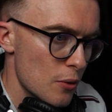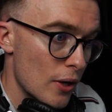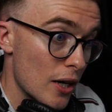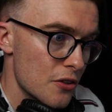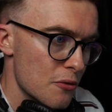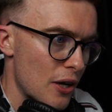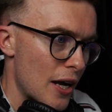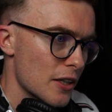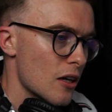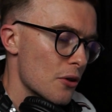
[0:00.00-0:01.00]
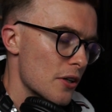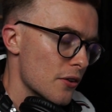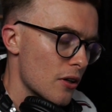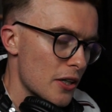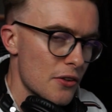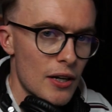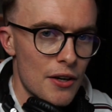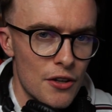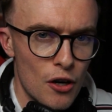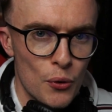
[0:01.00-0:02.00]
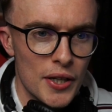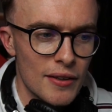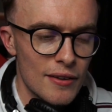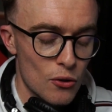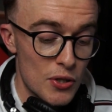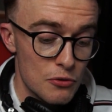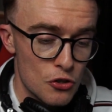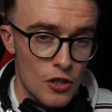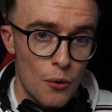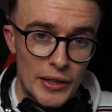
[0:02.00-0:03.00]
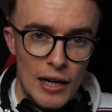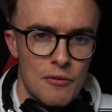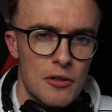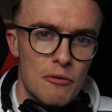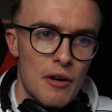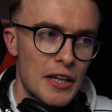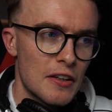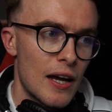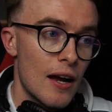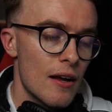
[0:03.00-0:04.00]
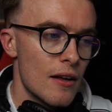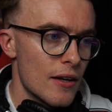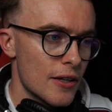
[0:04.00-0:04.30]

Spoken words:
Whereas if I had gone into that knowing, or even just knowing after the fact that,